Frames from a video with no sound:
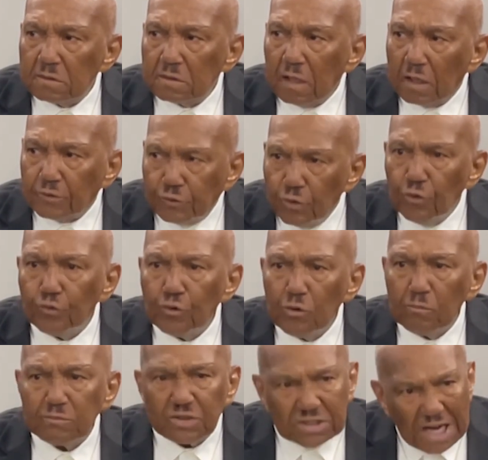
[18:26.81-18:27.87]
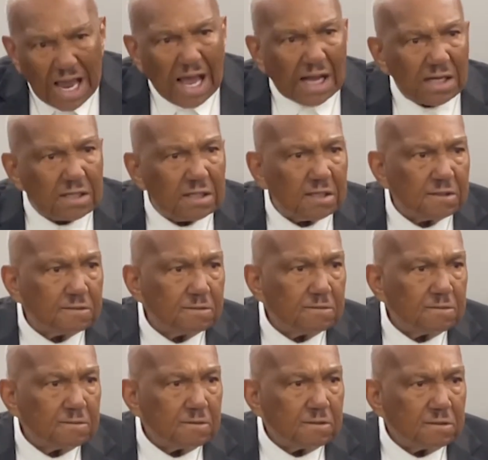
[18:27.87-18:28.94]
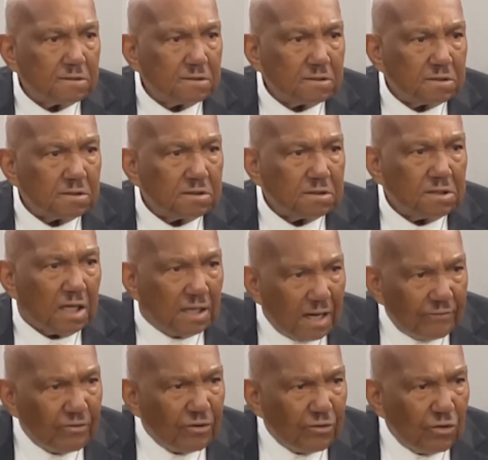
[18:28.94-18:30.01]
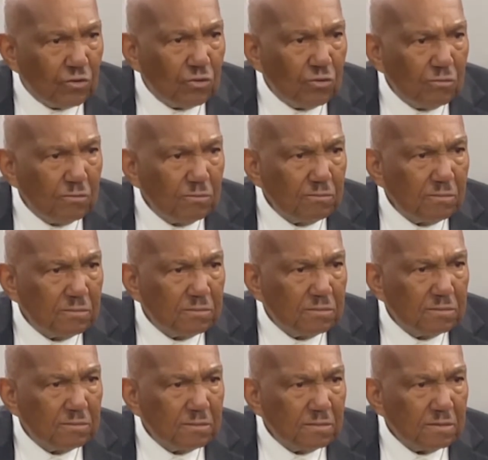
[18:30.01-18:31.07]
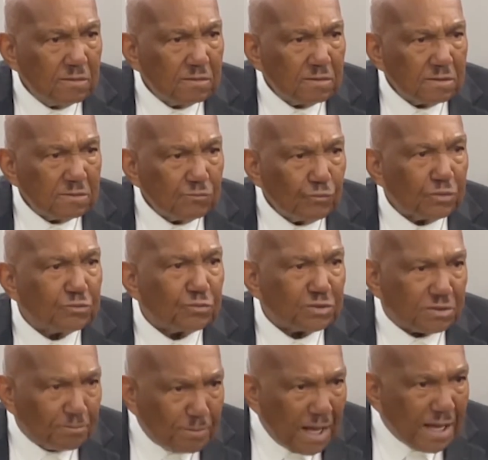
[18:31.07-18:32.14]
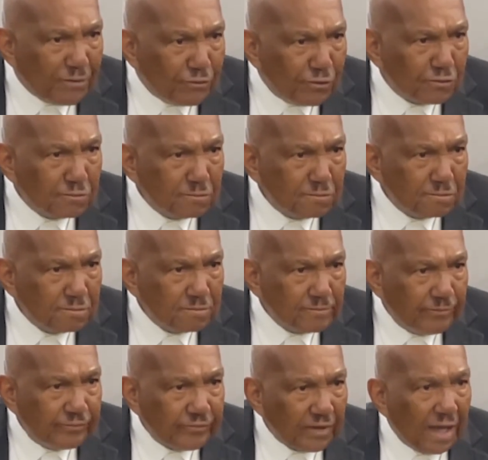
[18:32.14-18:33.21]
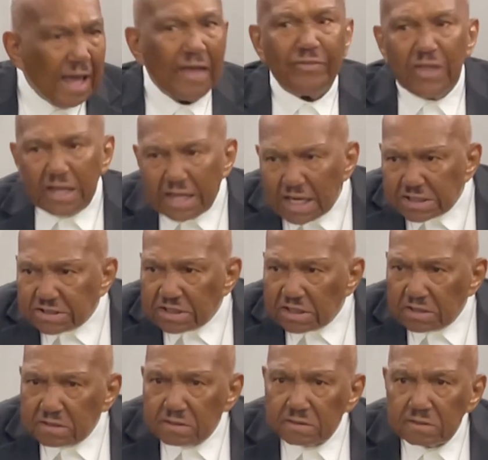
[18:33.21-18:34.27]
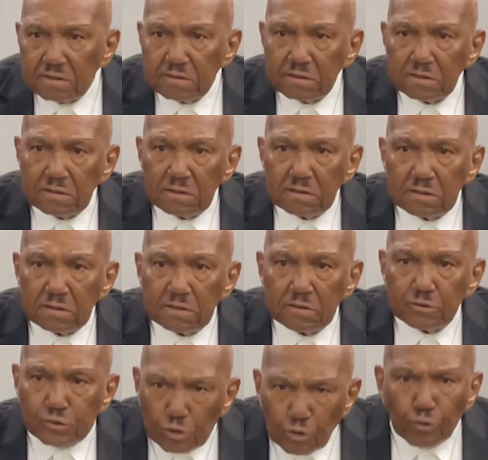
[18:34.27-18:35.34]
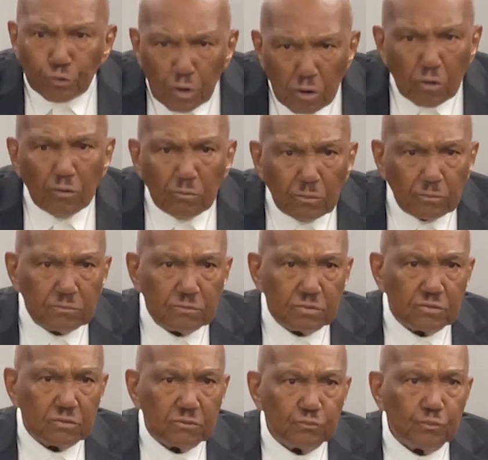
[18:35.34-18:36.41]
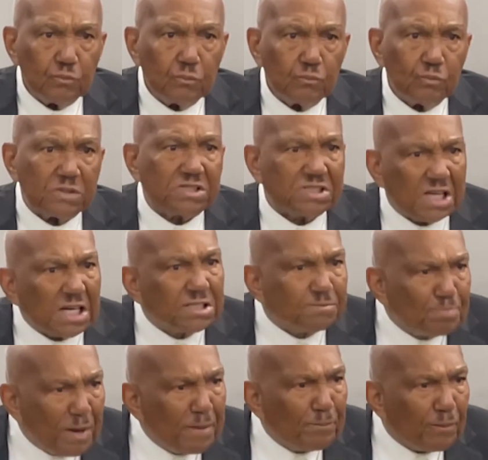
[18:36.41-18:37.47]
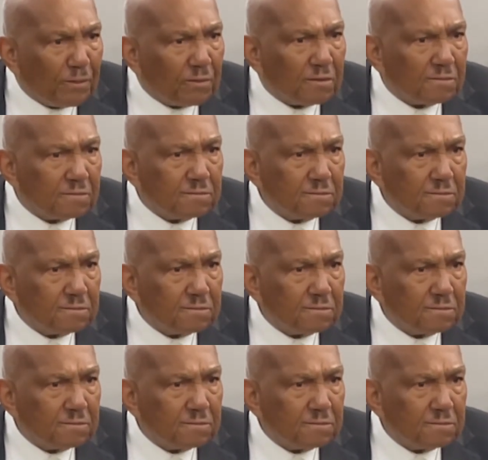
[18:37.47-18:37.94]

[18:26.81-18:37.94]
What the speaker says: a 2-room shack, the living room, which was the bedroom, and the kitchen. 2 rooms with 6 people.